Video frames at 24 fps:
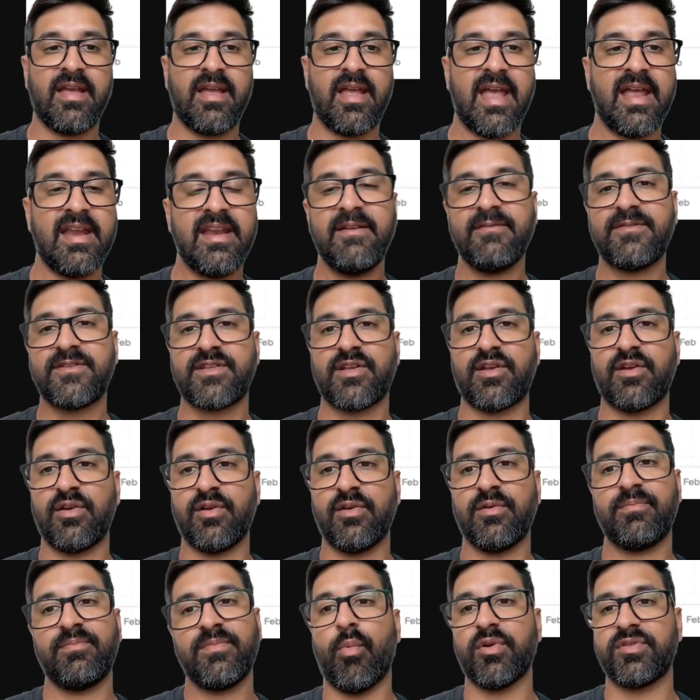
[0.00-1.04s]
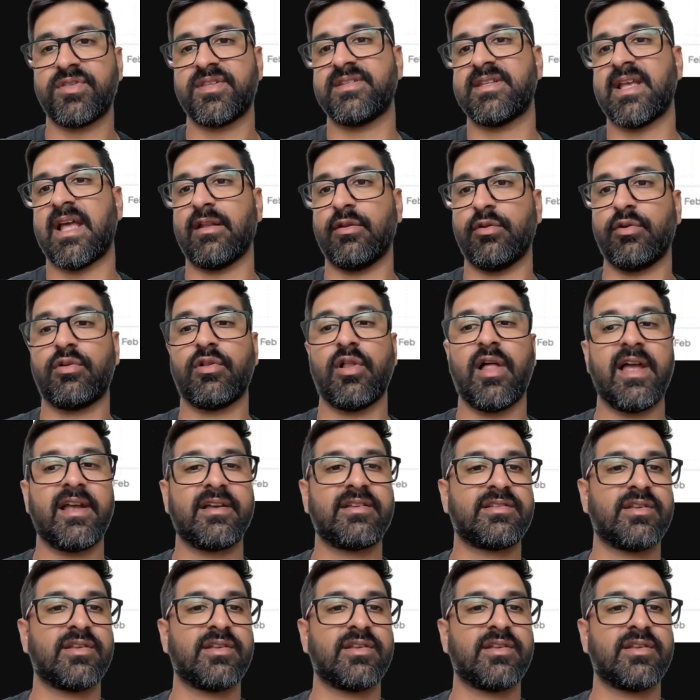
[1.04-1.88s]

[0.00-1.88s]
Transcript: And if so, what does that look like?